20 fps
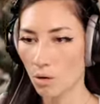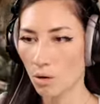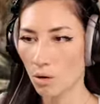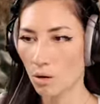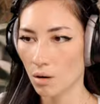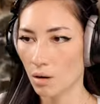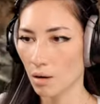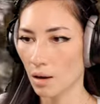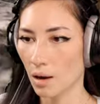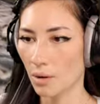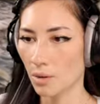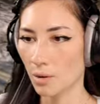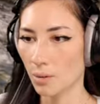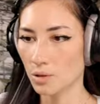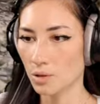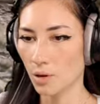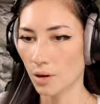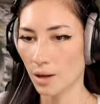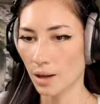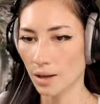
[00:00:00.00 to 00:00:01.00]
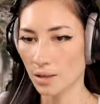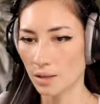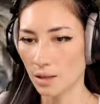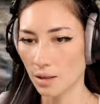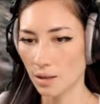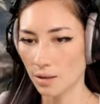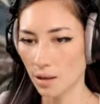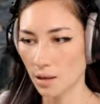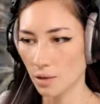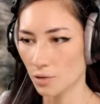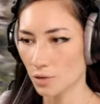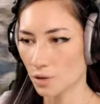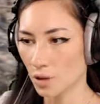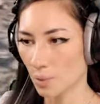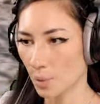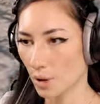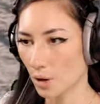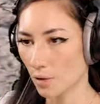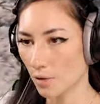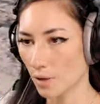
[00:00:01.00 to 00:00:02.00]
Okay, that was a great idea. Thank you for
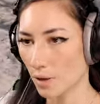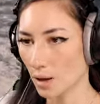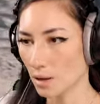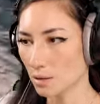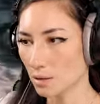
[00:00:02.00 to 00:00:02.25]
jumping off there.